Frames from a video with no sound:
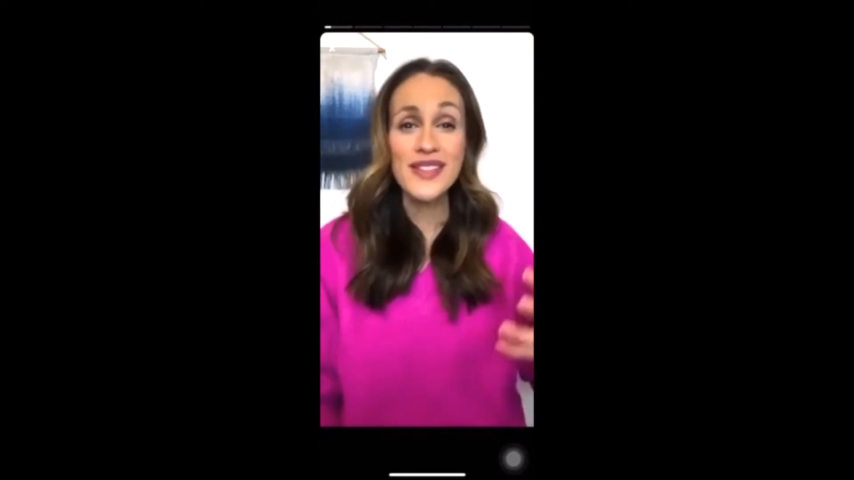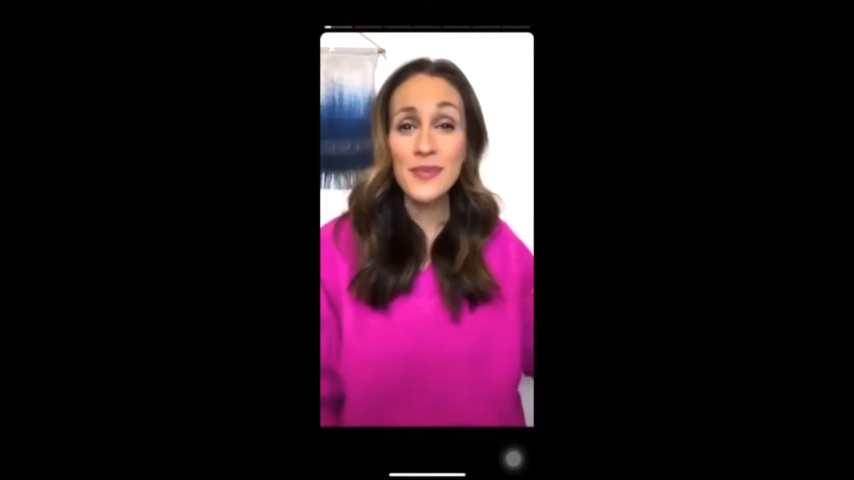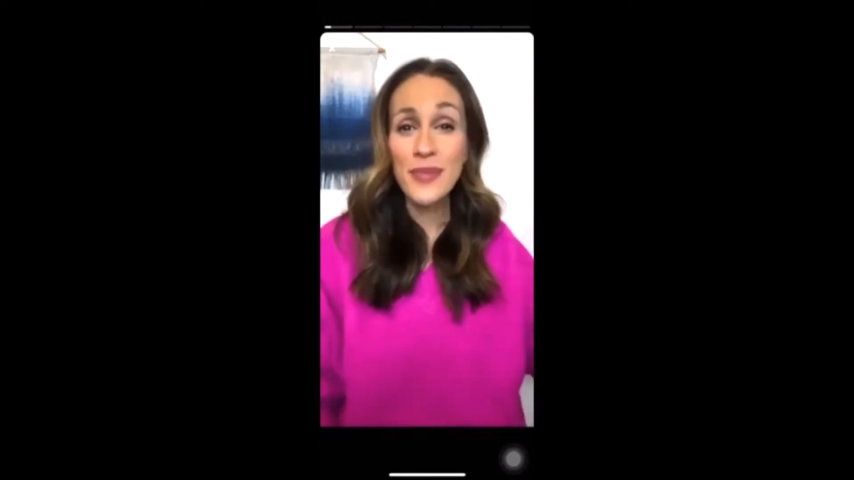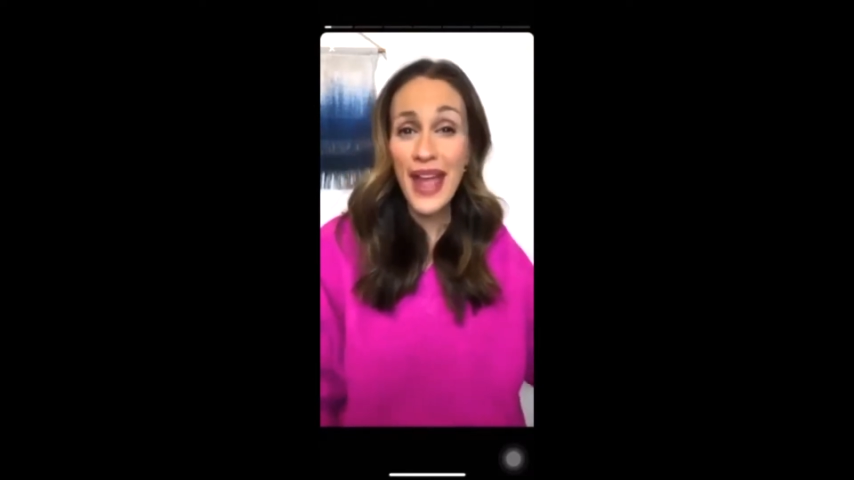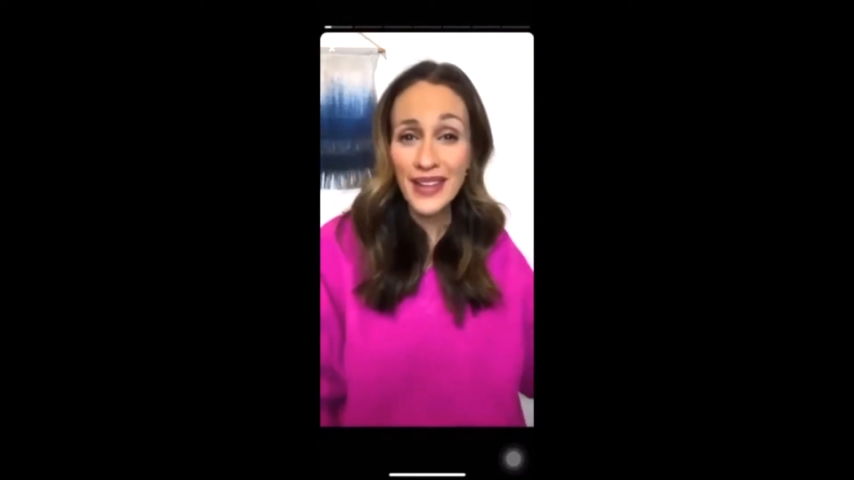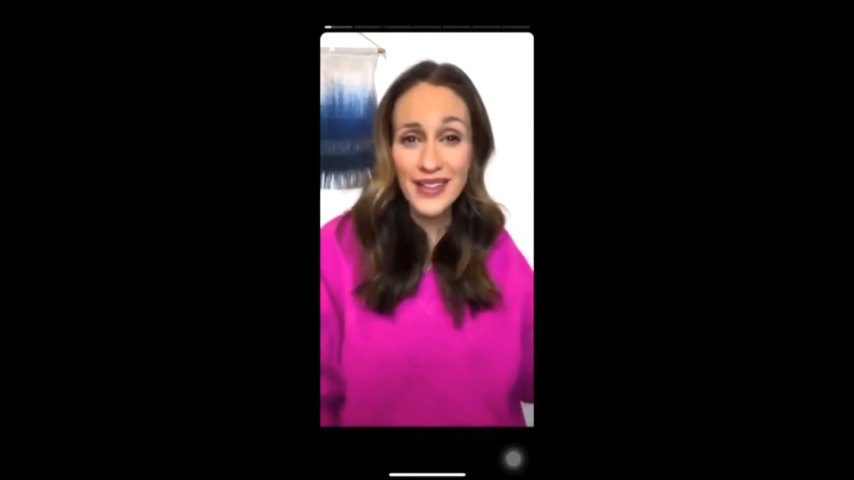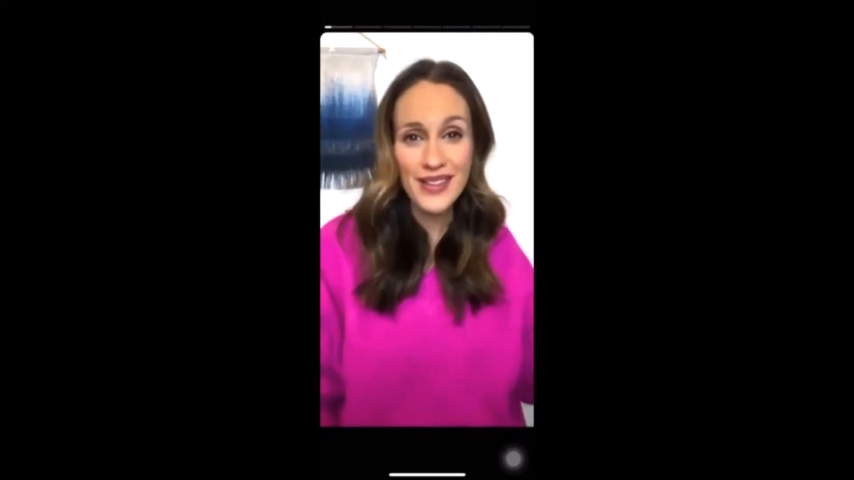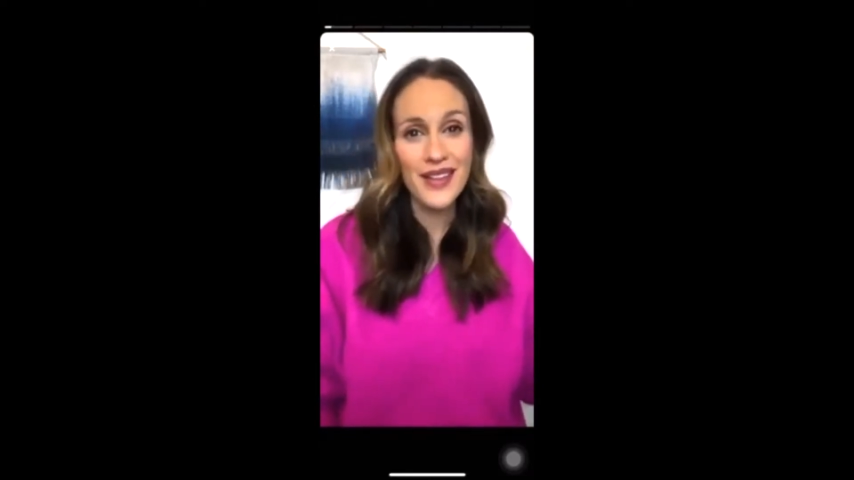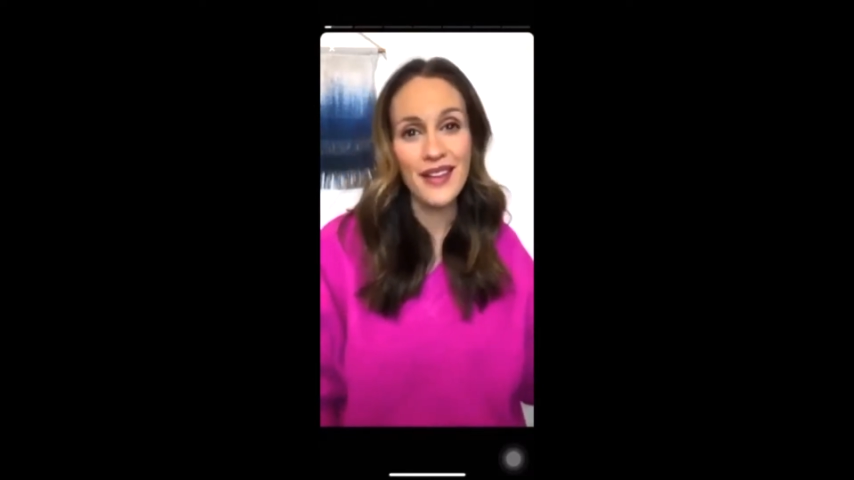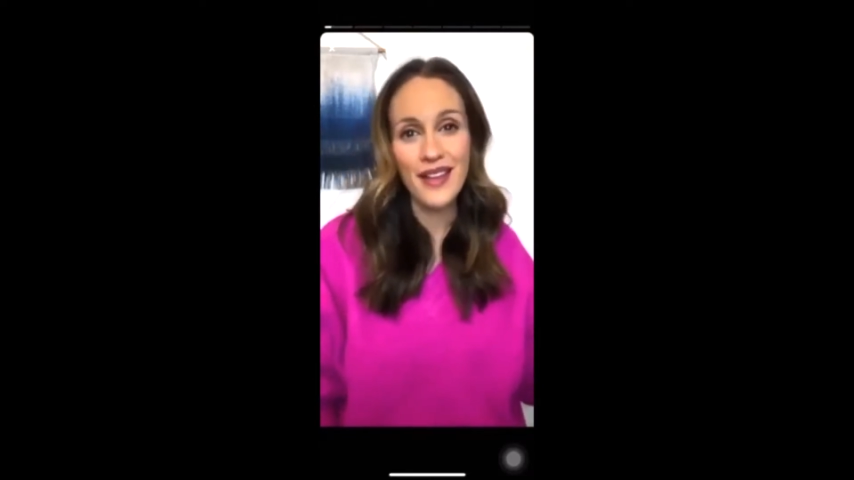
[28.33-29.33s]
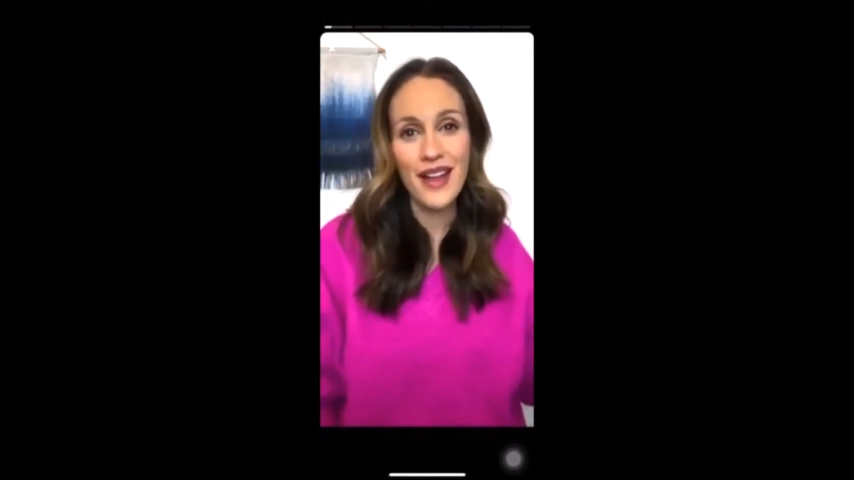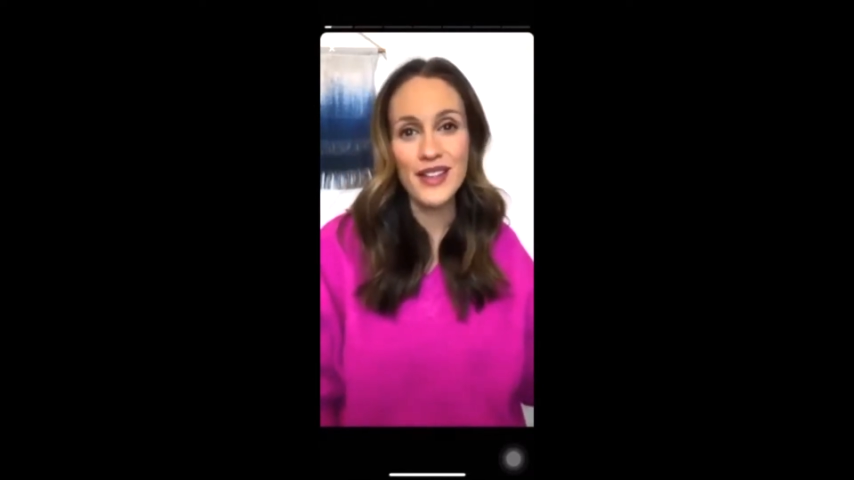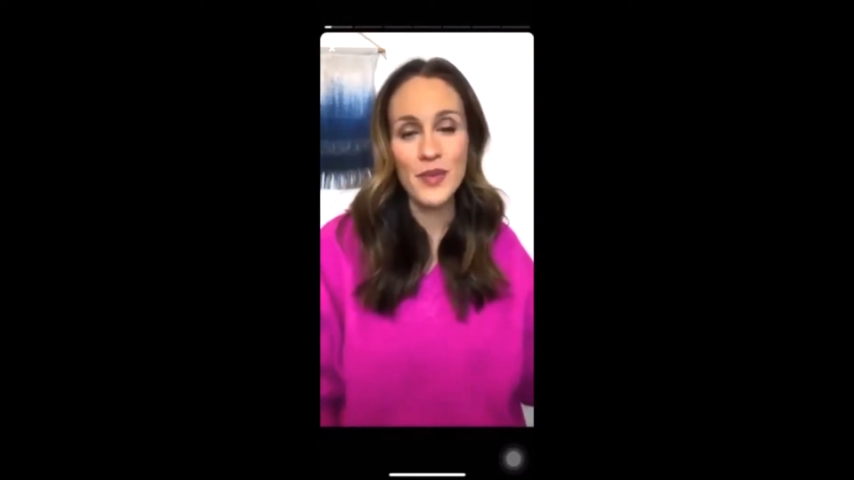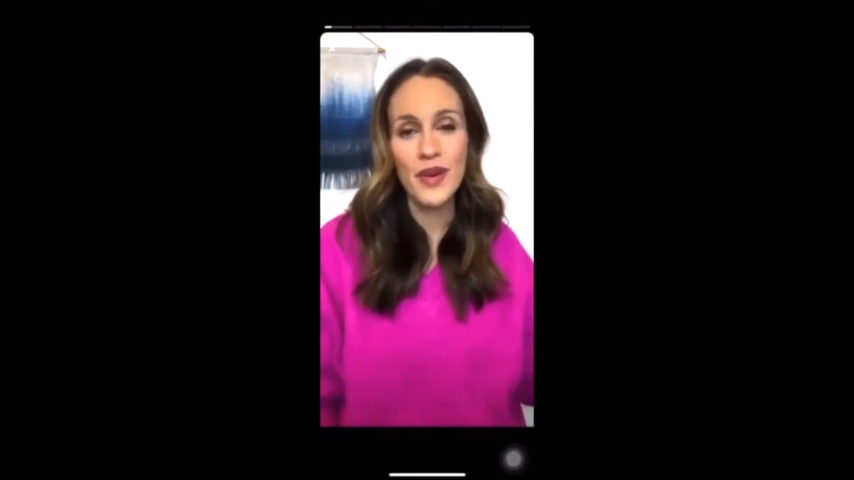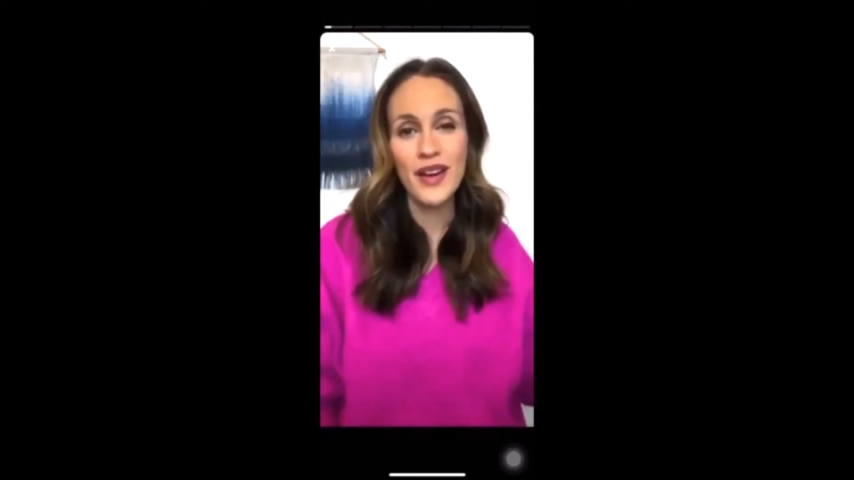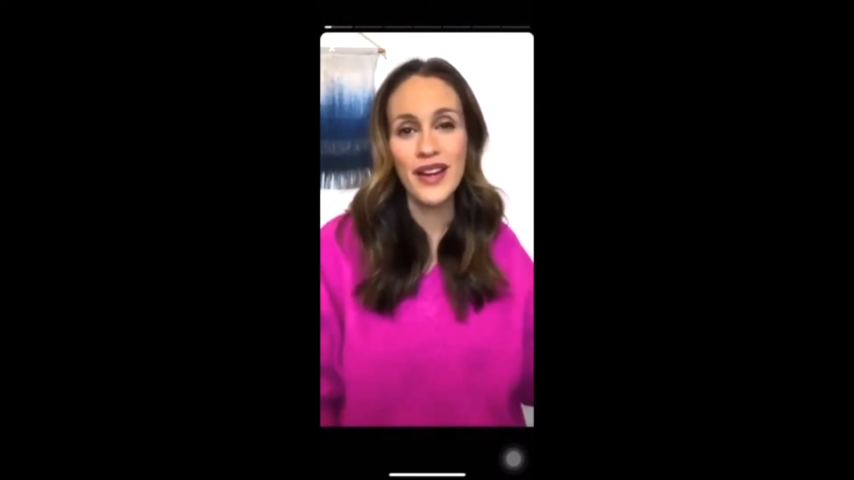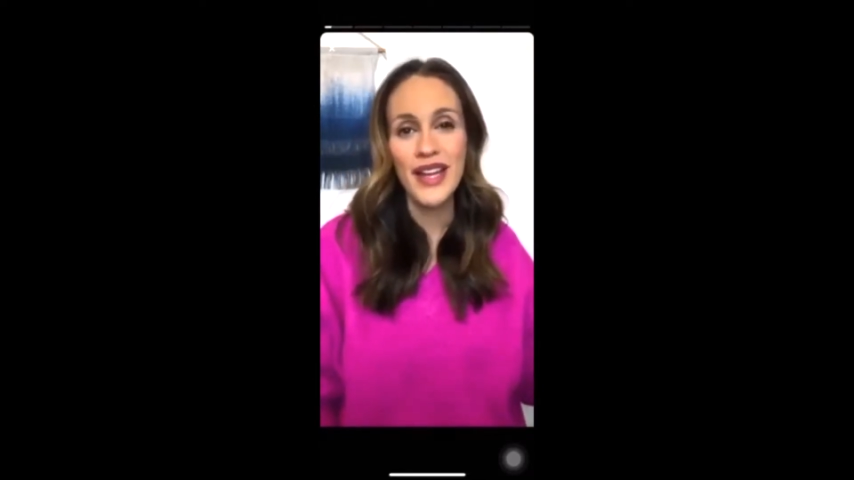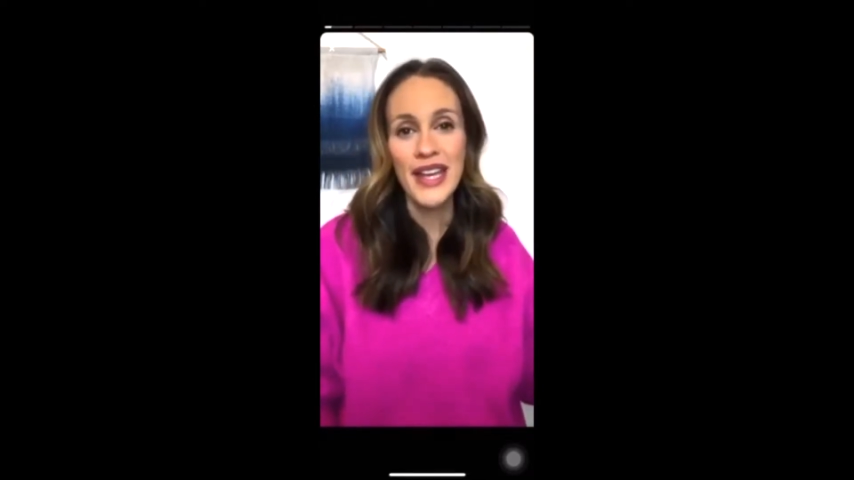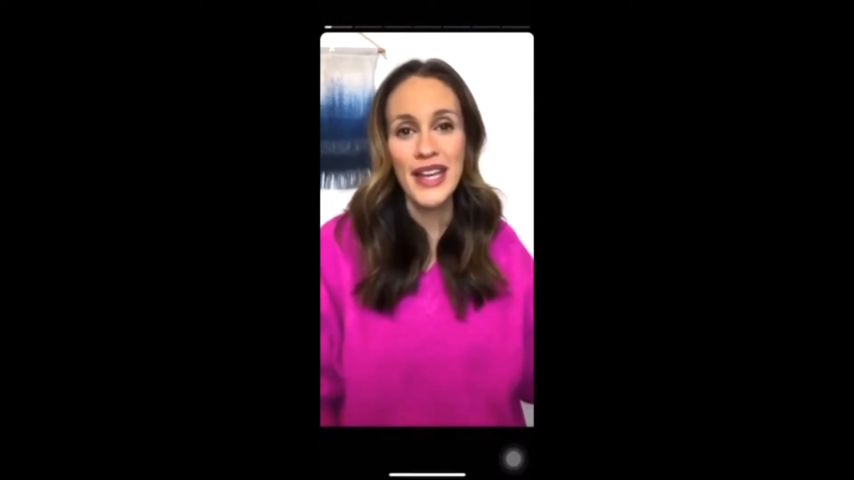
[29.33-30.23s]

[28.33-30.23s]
dependency on God's word